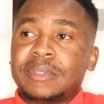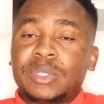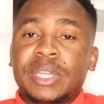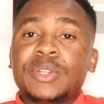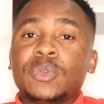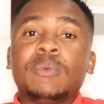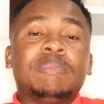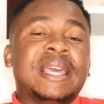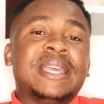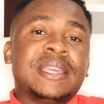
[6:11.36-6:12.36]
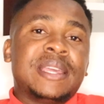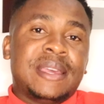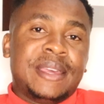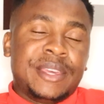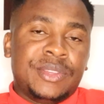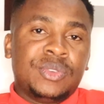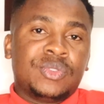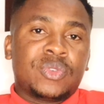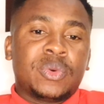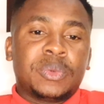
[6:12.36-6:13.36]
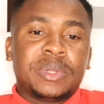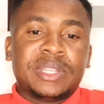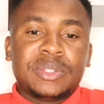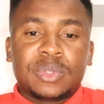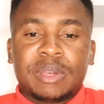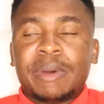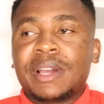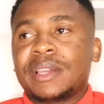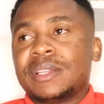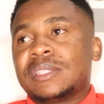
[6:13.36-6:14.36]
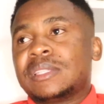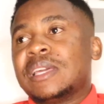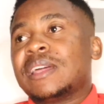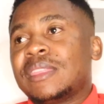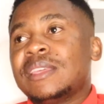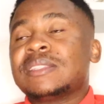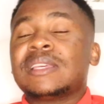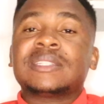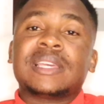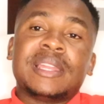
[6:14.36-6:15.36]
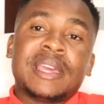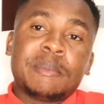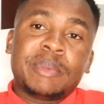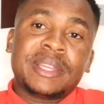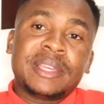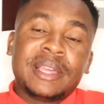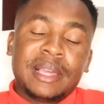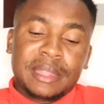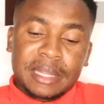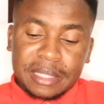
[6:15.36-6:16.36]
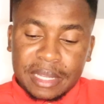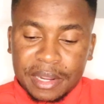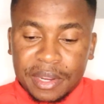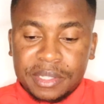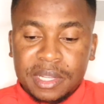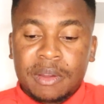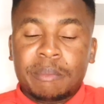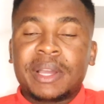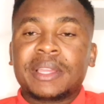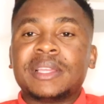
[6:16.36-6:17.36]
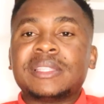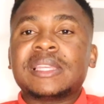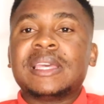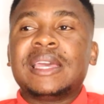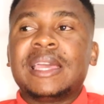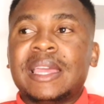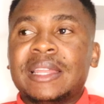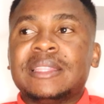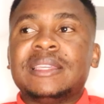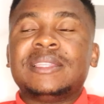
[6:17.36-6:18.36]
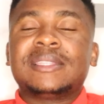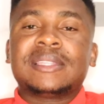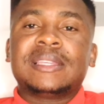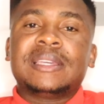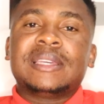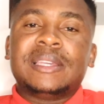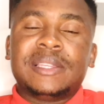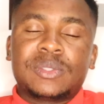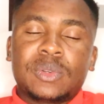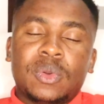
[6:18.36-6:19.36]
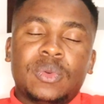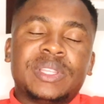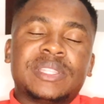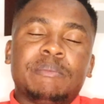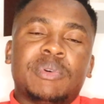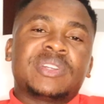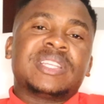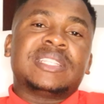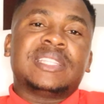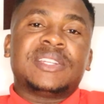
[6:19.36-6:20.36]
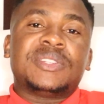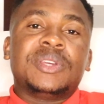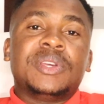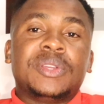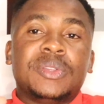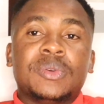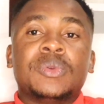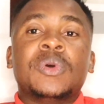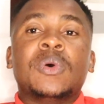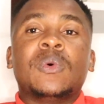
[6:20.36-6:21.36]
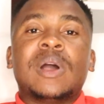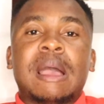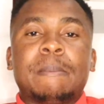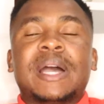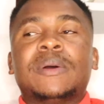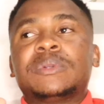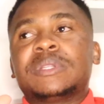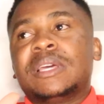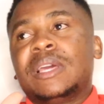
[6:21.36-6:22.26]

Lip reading: they do play a huge role into the markets. There are things that can happen that can hurt our markets, and this is always important that you know about